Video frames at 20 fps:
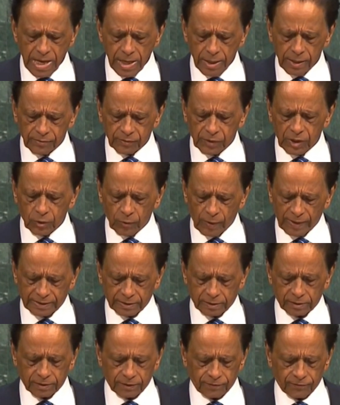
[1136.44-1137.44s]
mere
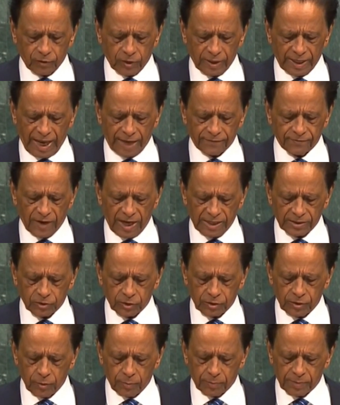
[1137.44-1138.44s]
request for an
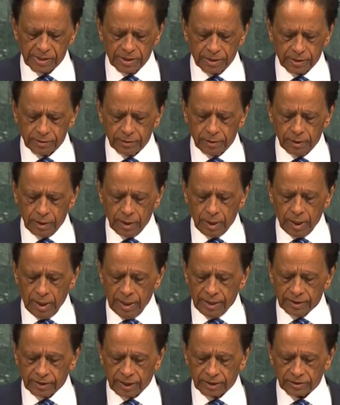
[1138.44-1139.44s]
advisory opinion
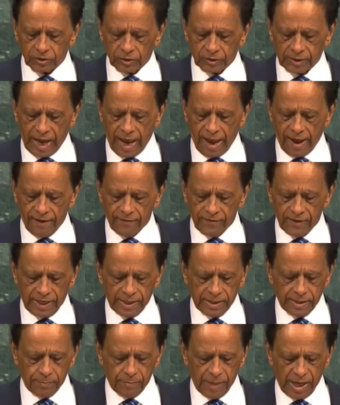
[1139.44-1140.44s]
does not
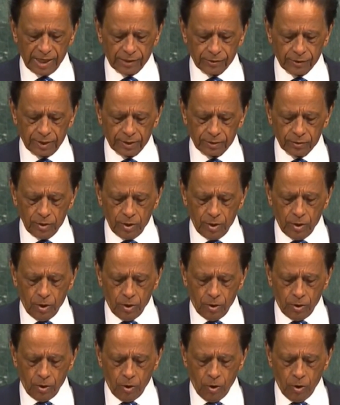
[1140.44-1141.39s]
have any bearing